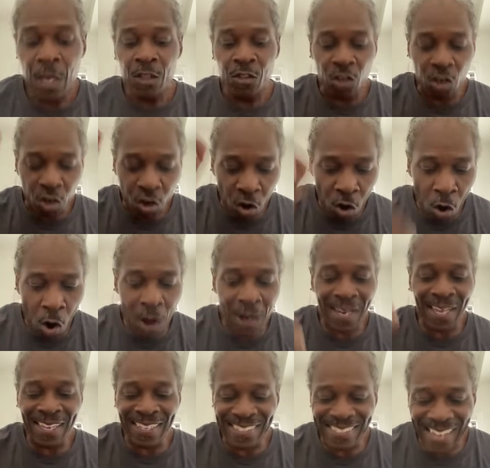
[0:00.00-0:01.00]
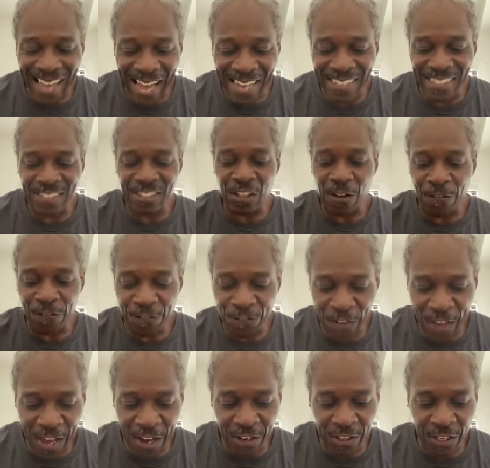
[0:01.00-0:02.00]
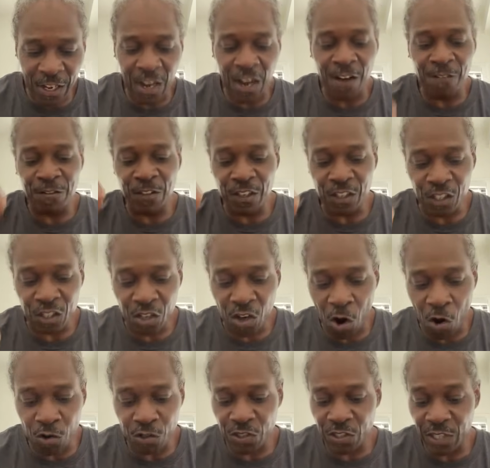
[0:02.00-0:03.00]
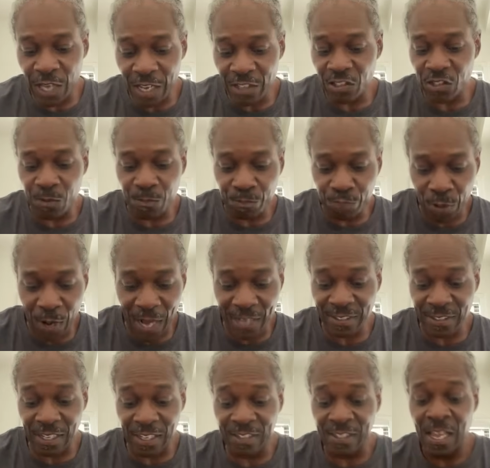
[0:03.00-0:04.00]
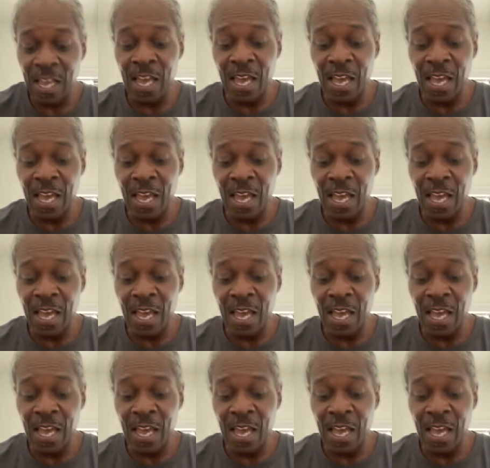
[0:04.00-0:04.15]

the court acknowledged the failure of the negotiation process